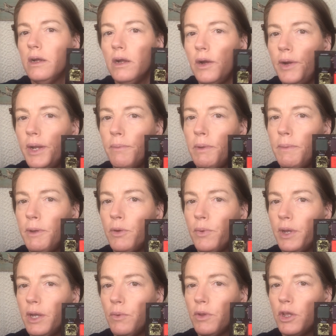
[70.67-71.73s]
right, I'm gonna be going
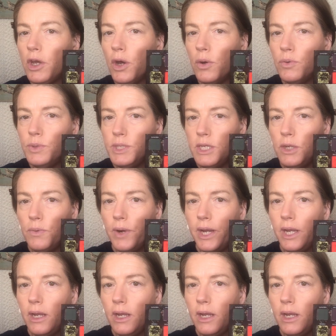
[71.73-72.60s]
in with Cozy right